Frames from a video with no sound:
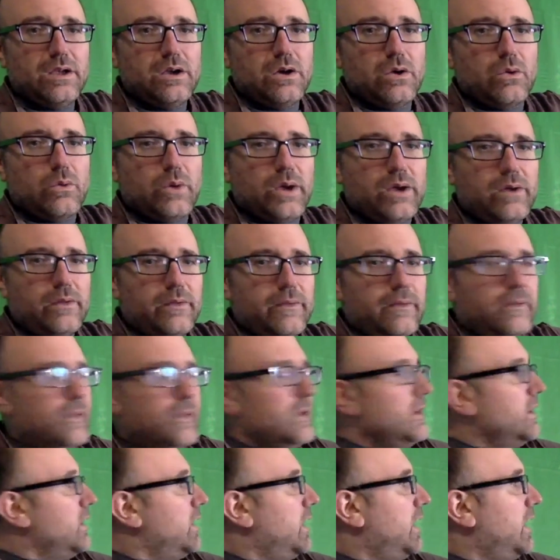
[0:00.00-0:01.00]
Well,
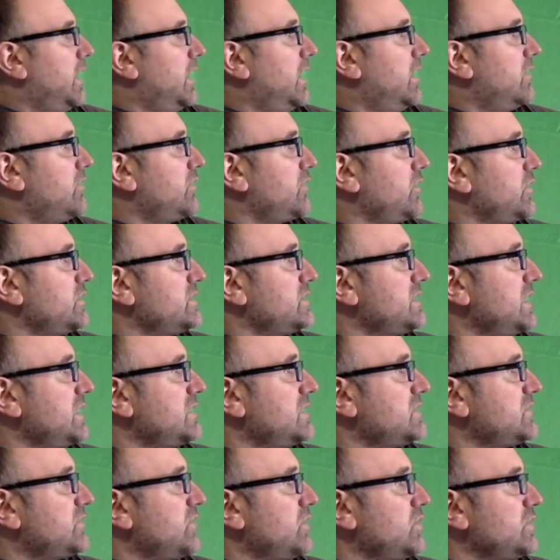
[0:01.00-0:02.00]
first things
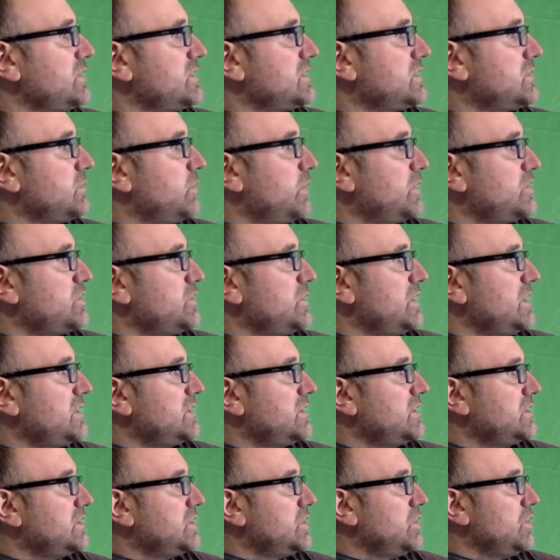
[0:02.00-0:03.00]
first, what you need to
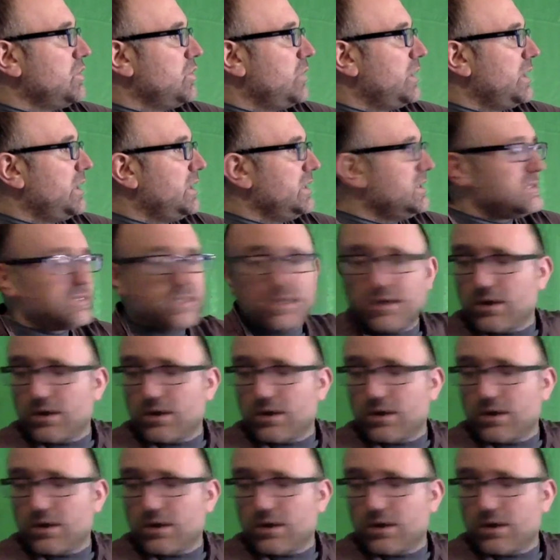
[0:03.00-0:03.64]
do is